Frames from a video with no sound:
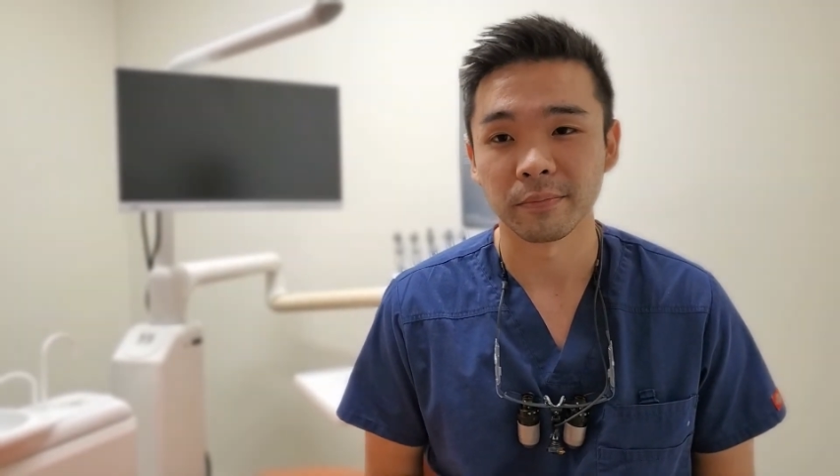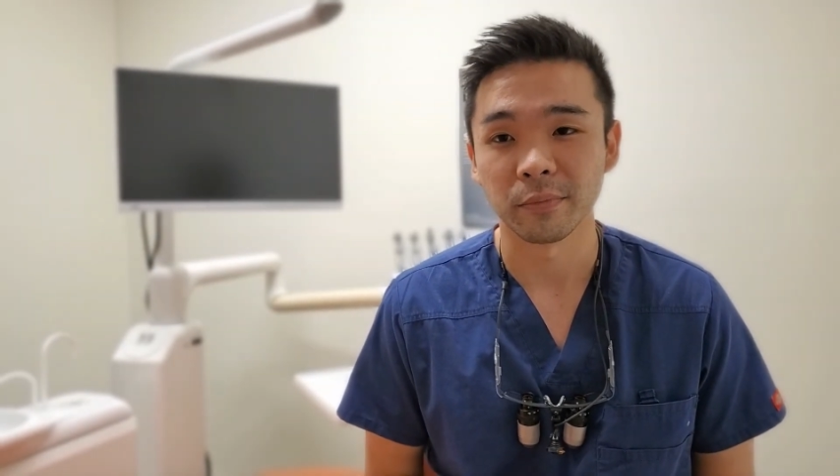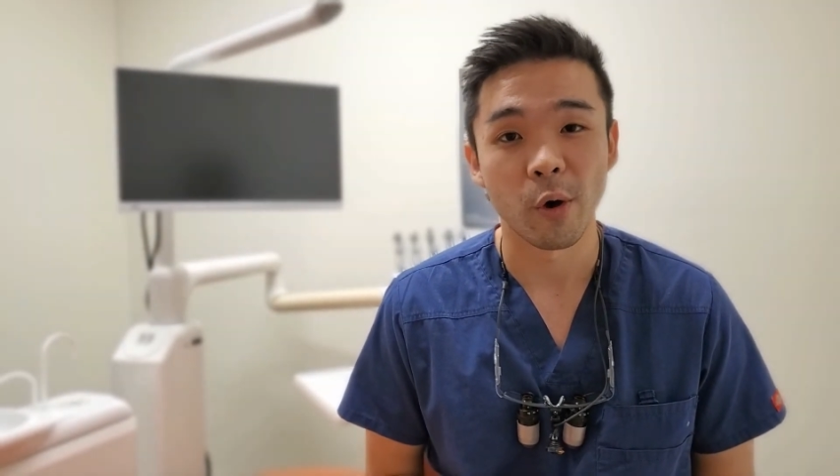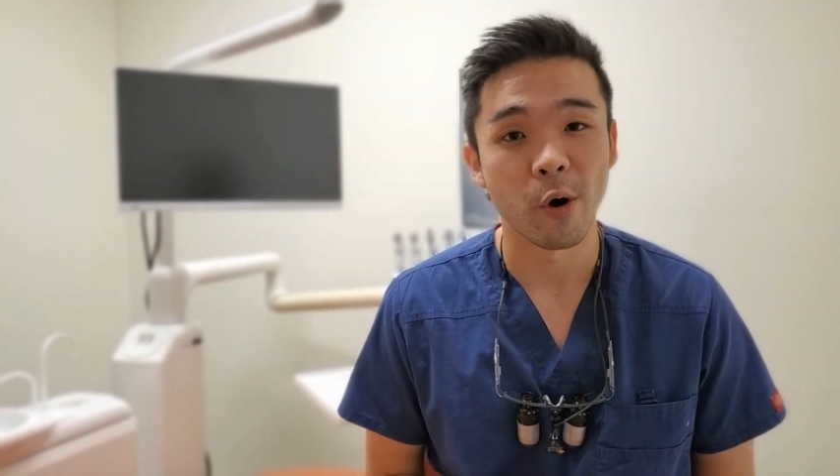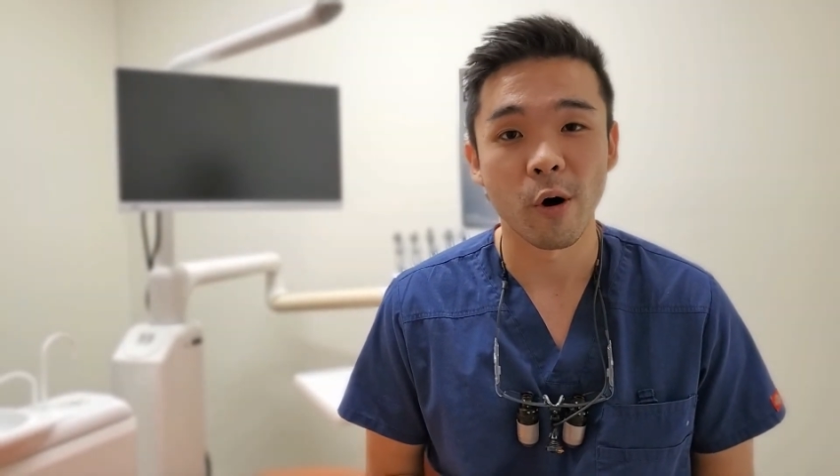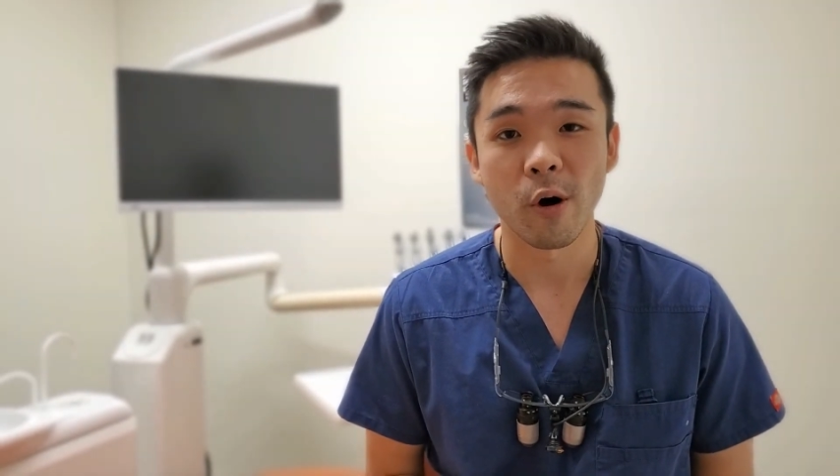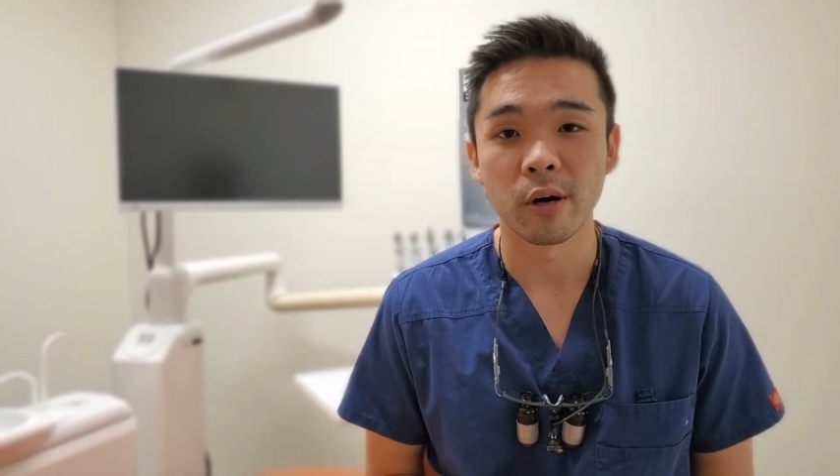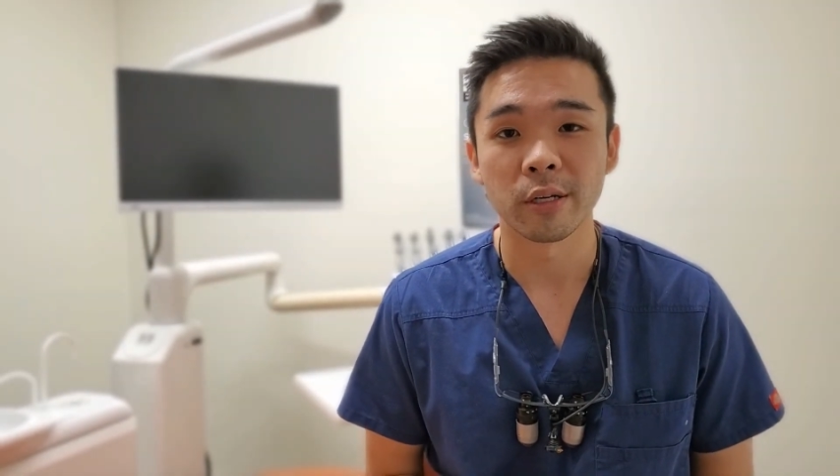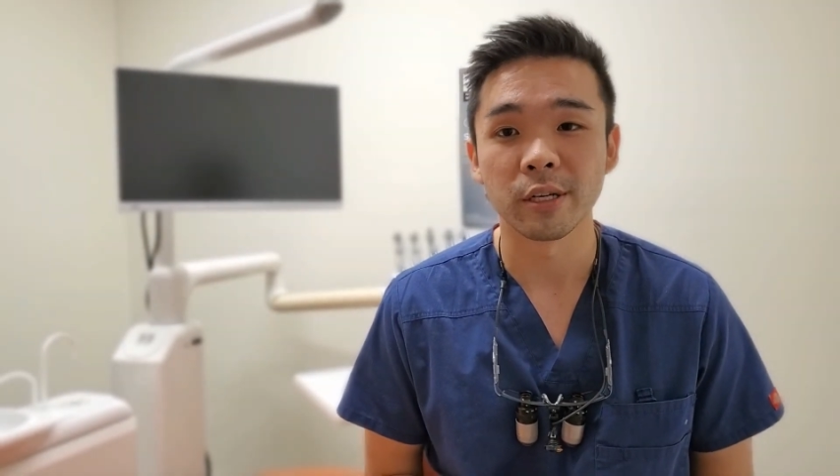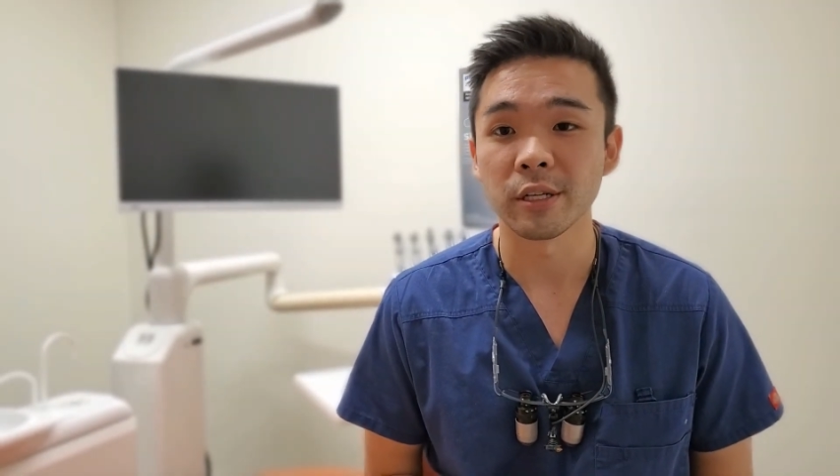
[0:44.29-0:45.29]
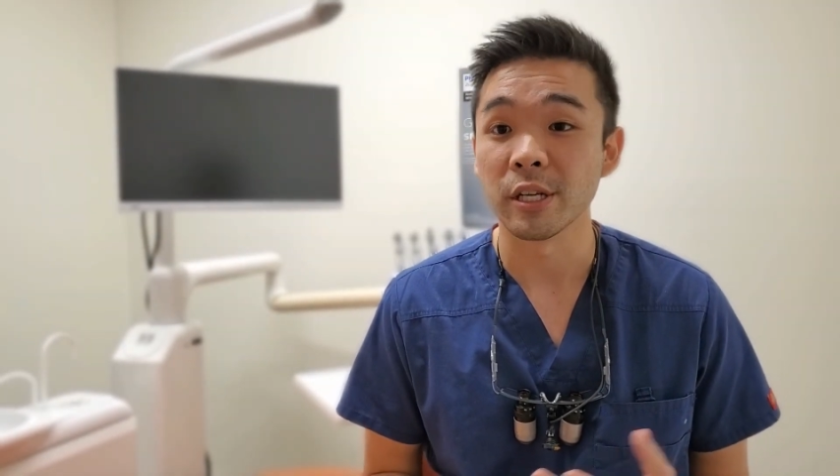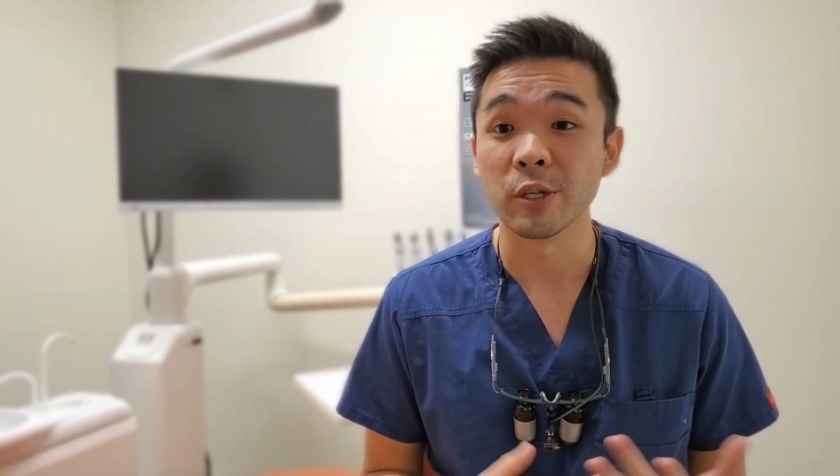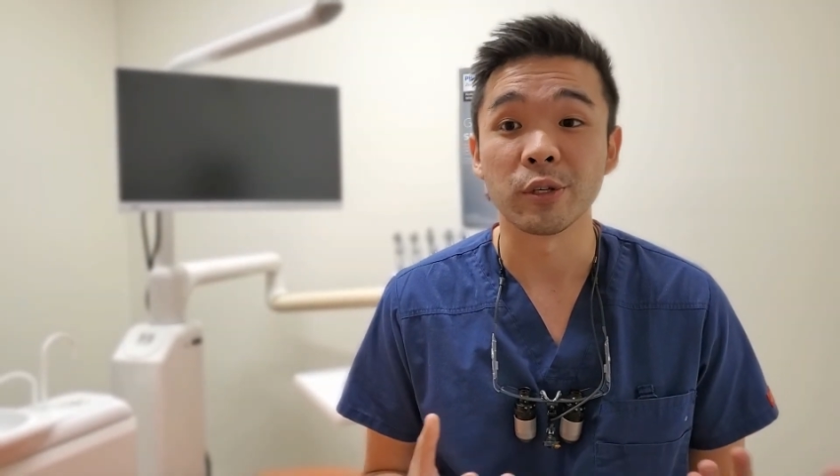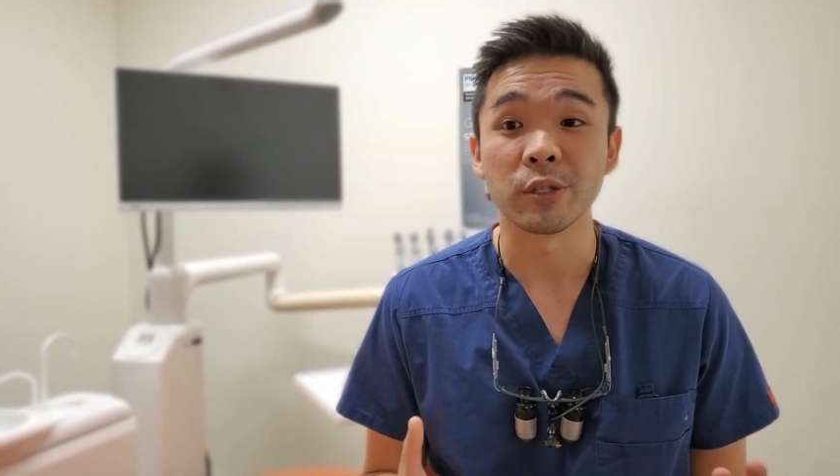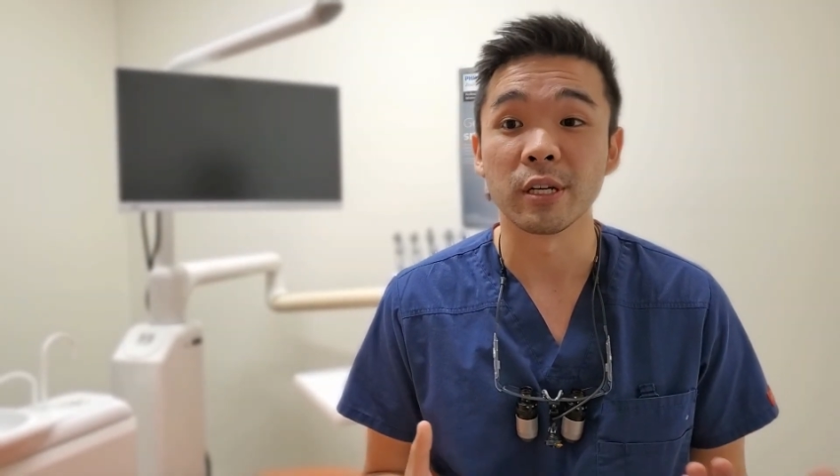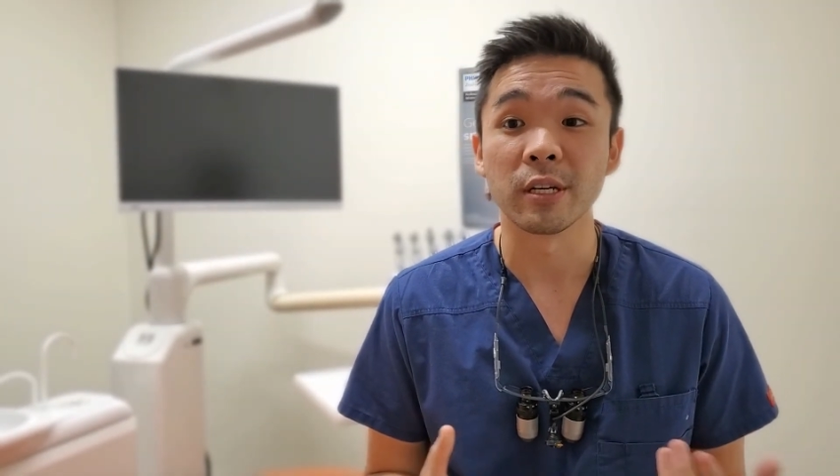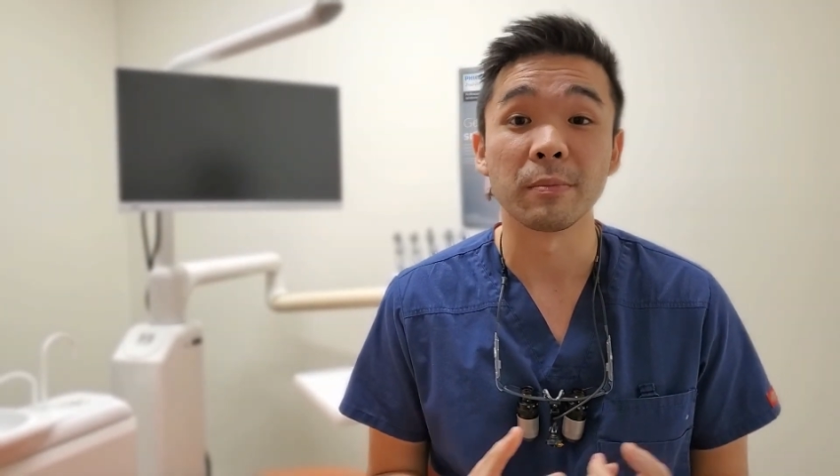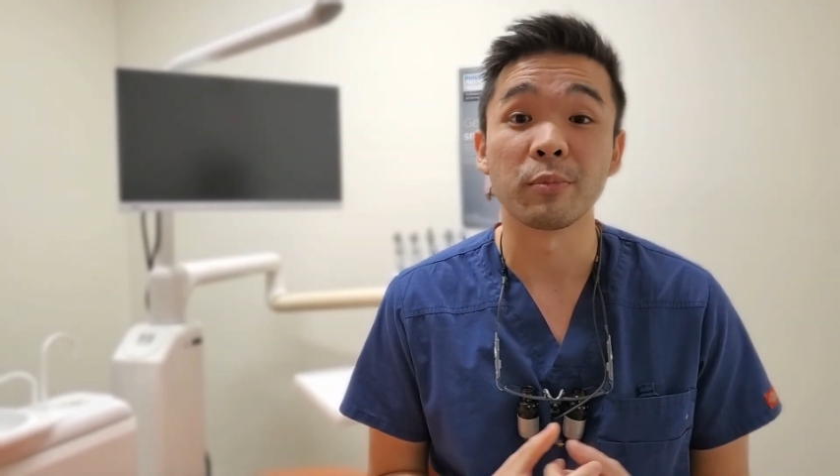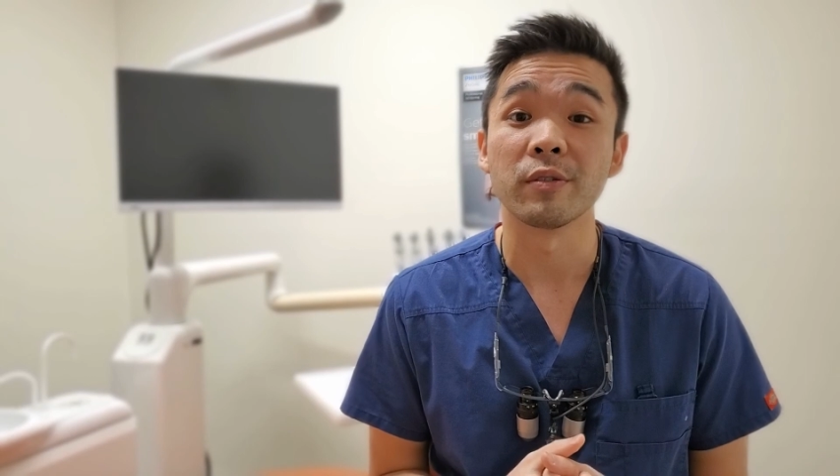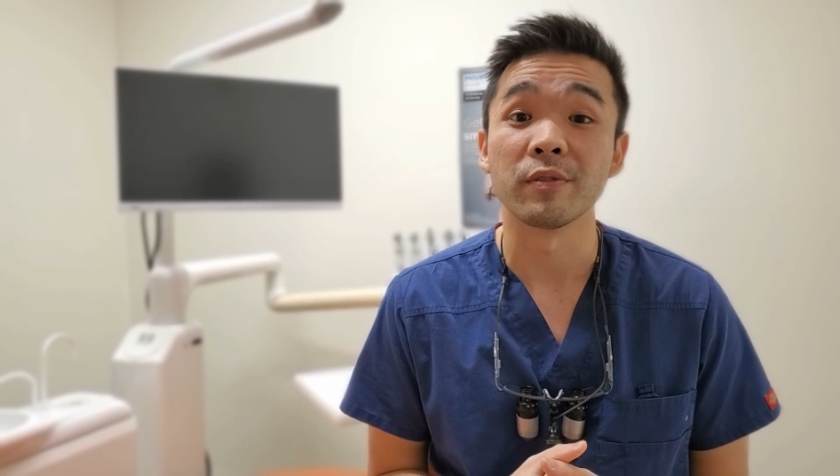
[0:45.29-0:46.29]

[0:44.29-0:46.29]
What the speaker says: or just interested in improving